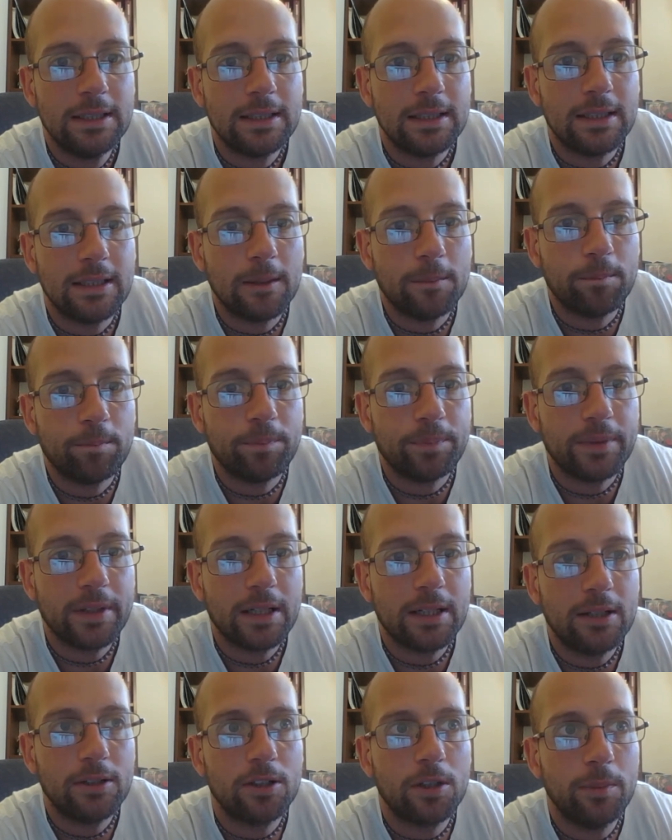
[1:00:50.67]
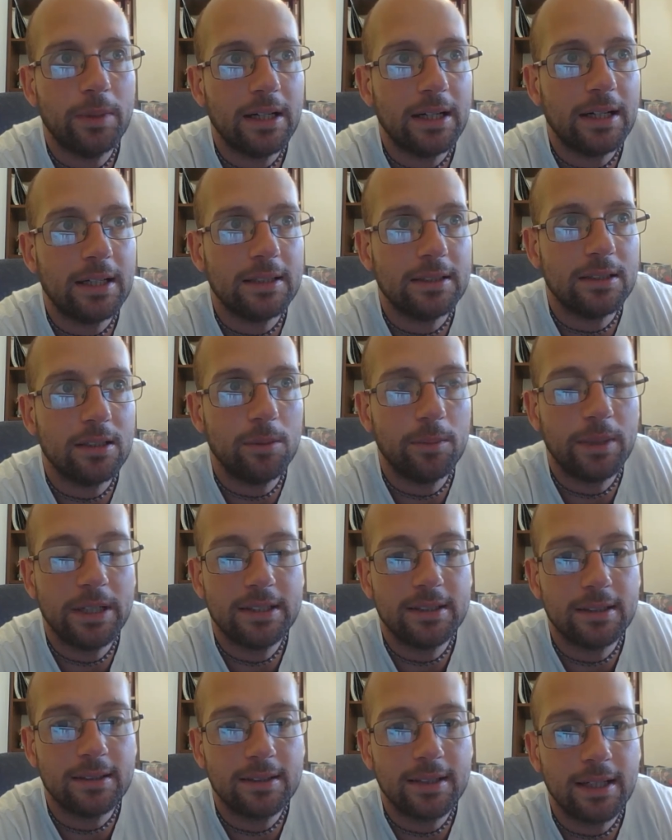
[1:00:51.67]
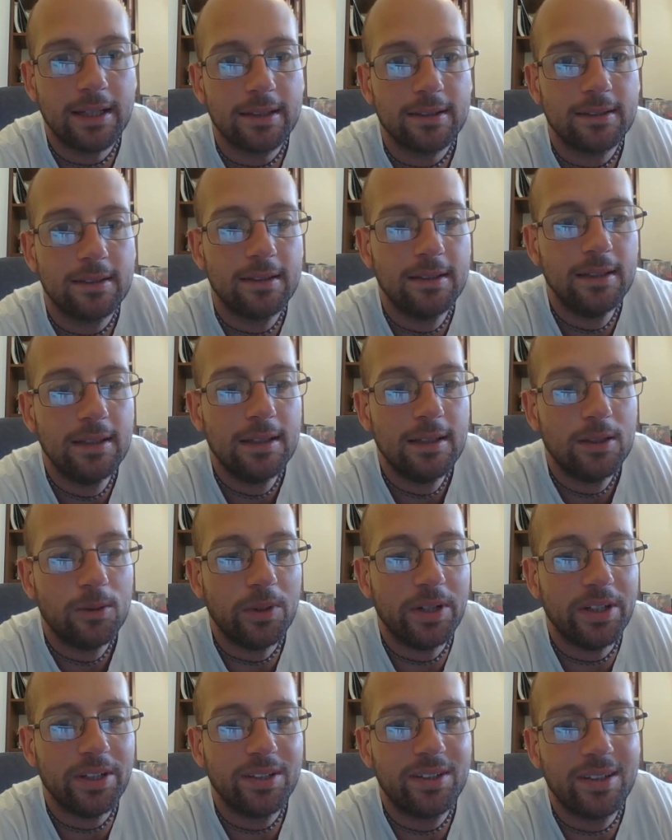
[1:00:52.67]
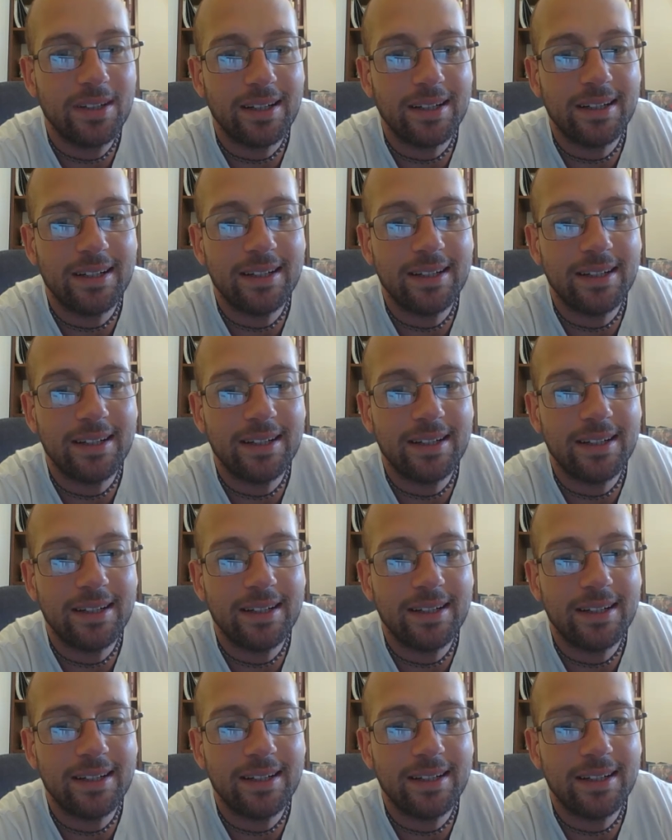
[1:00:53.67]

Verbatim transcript: alchemic and hermetic texts, which